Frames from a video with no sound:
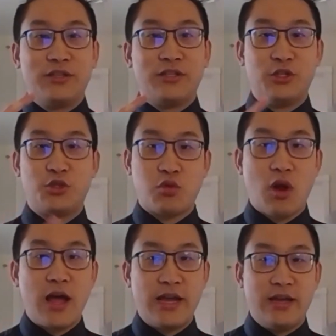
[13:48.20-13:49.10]
to
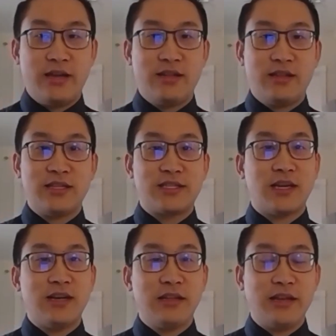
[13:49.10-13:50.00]
dry. Then
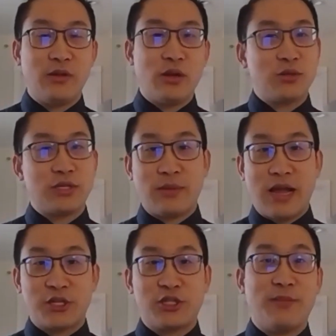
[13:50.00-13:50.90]
suddenly there was
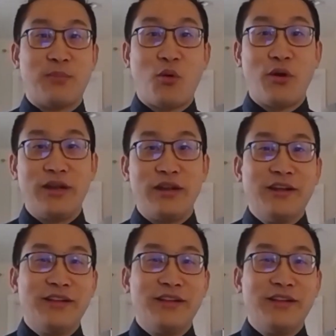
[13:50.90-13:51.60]
actually a point